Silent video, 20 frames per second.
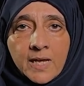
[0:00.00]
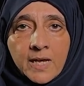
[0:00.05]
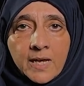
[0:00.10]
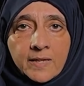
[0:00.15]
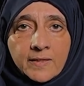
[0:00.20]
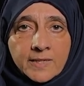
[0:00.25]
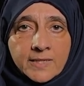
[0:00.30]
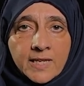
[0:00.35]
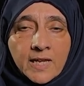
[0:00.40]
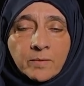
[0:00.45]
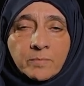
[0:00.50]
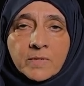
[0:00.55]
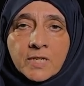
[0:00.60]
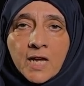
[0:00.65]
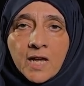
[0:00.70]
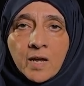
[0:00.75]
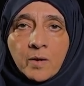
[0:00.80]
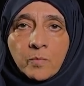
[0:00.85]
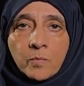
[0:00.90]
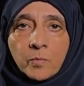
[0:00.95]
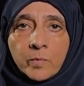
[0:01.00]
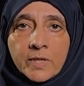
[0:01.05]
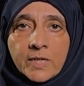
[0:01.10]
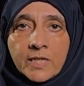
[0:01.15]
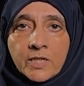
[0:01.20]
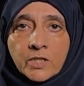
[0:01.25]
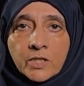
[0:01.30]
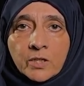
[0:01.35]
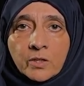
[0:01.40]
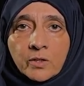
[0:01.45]
At the same time, we
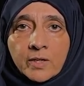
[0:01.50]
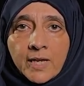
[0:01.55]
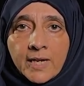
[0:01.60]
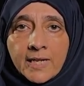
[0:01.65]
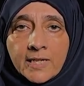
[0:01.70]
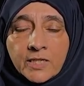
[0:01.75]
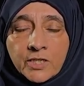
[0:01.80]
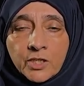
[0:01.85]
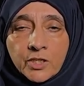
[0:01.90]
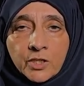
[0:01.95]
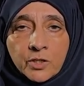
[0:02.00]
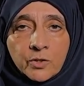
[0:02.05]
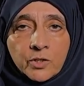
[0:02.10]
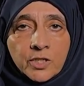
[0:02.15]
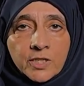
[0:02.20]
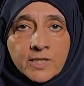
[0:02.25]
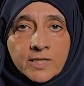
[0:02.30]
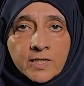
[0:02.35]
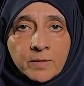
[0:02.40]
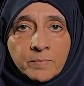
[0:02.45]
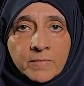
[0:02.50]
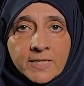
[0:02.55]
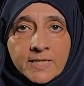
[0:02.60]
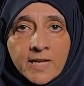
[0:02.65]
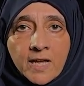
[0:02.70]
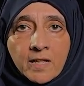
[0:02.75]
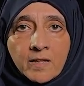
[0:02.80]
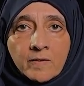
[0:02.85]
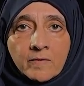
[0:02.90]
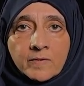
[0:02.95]
need to look at institutions
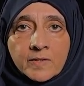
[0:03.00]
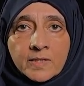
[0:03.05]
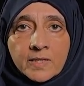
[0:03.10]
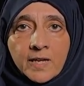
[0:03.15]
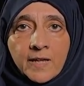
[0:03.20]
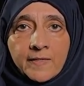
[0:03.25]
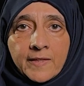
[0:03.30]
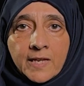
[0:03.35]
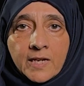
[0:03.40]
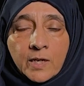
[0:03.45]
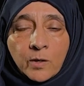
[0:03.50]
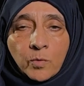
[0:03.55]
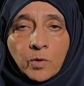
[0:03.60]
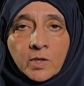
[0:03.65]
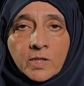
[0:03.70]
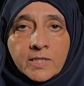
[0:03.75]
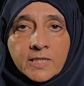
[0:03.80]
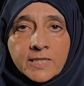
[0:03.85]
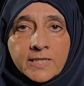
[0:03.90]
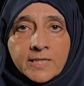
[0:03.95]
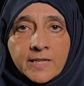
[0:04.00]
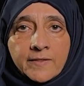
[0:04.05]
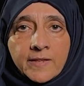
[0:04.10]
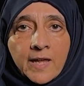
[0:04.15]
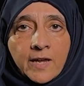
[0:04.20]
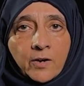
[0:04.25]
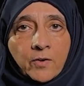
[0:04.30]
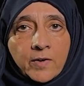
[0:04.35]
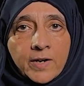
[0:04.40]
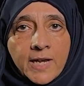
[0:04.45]
themselves and the inequalities that
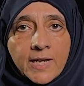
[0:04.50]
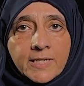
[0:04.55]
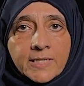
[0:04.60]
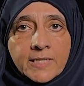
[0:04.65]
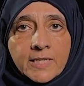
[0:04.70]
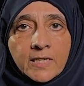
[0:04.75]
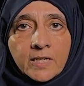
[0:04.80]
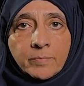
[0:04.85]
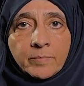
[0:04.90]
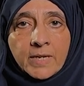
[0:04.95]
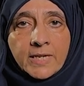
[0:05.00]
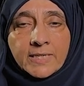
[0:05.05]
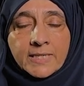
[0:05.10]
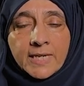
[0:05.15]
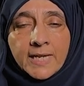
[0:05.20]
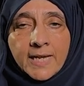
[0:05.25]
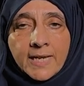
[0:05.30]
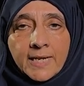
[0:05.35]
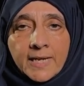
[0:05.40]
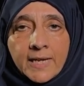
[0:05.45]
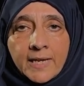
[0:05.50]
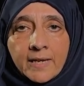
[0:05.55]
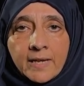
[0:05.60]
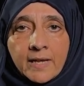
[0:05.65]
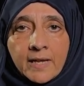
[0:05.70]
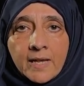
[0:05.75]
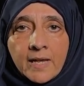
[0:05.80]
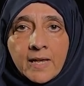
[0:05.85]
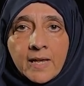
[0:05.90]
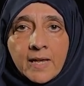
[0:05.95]
they're creating and maintaining,
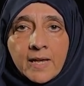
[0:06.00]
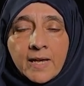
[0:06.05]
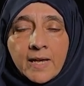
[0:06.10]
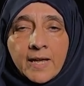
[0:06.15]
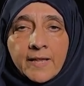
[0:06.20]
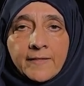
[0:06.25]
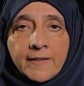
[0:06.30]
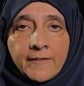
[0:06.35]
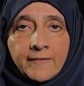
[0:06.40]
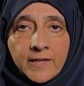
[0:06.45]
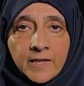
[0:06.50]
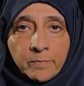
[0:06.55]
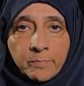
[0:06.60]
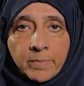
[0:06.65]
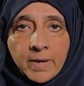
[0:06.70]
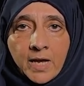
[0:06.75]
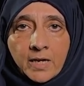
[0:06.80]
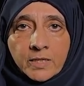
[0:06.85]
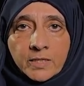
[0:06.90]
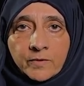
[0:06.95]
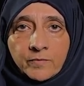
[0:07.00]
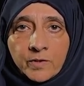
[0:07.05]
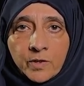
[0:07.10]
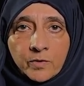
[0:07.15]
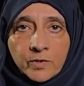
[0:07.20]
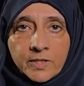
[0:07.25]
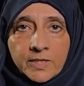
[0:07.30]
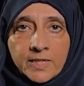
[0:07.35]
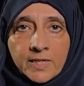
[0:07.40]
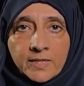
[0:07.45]
and then the impact of
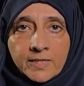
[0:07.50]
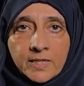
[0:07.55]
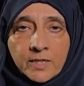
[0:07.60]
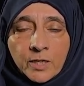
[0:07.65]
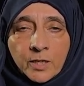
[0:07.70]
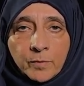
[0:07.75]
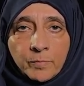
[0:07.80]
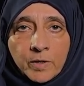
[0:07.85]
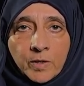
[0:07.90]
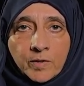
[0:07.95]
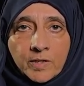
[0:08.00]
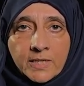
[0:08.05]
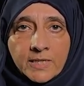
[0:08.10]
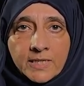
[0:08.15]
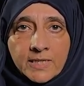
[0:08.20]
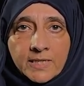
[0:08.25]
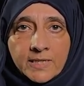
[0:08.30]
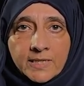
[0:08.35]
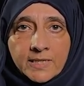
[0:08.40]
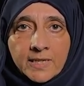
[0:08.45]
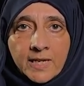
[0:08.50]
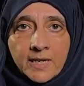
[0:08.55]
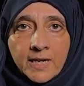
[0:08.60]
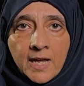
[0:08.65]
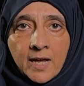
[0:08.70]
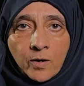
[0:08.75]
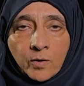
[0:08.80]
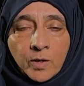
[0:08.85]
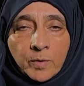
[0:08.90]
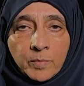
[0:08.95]
those things in communities and
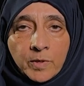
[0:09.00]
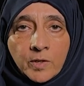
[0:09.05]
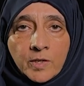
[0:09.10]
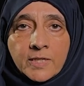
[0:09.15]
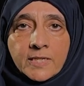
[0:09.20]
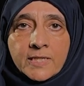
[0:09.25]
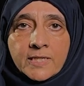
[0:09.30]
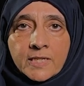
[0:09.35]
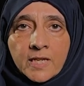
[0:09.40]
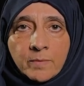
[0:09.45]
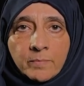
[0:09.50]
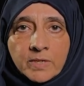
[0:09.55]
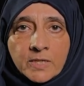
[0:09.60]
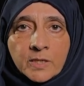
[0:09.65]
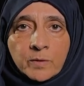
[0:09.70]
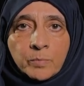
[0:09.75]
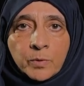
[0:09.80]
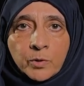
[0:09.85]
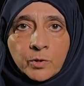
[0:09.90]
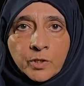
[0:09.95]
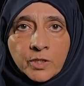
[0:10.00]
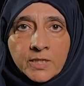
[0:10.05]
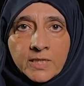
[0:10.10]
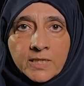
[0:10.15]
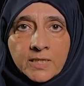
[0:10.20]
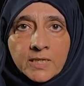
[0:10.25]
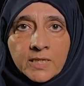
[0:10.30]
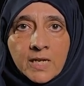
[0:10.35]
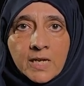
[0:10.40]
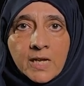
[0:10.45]
how communities can be
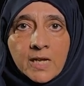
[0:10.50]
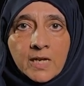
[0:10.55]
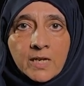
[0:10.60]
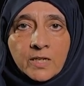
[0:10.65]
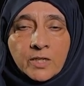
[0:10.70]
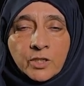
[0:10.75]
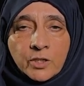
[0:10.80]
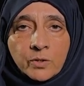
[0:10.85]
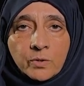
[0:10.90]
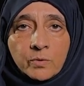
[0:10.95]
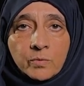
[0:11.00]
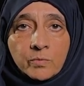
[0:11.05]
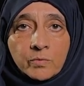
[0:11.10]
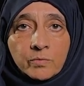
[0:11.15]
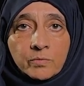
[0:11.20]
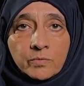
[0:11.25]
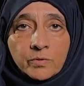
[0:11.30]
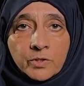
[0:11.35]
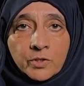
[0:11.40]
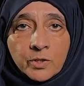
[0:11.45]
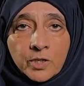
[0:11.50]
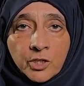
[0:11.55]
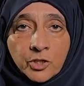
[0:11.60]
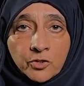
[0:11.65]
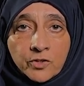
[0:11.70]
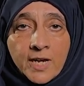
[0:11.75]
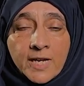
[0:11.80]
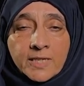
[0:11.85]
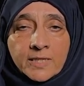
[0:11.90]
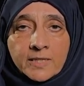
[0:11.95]
supported to
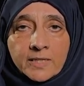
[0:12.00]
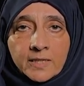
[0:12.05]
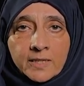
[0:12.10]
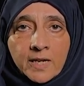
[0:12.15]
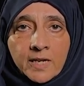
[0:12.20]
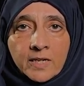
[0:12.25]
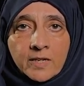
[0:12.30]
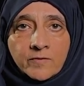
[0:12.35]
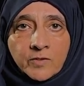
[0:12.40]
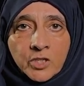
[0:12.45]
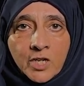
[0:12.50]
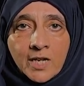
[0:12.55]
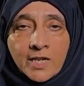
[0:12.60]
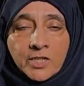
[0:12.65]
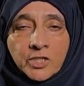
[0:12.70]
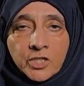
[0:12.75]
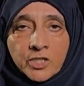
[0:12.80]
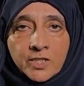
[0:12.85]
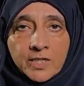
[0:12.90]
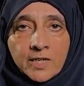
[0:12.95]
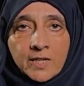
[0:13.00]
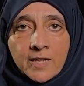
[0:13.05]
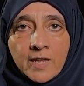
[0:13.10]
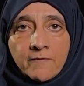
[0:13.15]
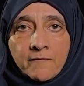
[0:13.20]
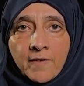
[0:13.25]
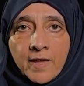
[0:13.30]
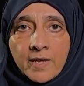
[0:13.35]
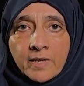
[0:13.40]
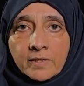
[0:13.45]
address the kind of challenges that
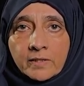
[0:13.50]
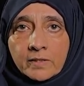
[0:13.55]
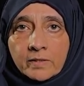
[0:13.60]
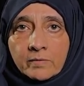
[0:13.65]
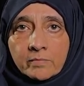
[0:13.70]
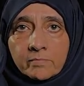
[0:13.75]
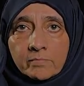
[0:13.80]
they face.